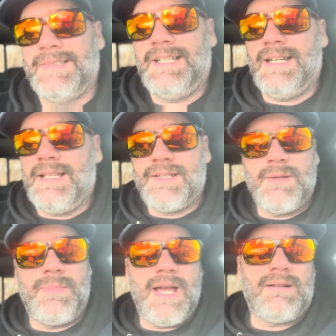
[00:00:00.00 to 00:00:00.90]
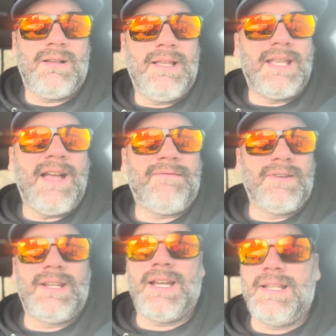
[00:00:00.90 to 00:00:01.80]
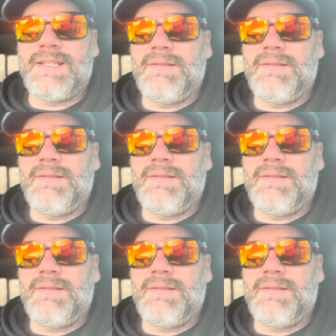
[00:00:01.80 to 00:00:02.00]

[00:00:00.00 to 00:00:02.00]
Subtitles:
that's about all I got for you guys.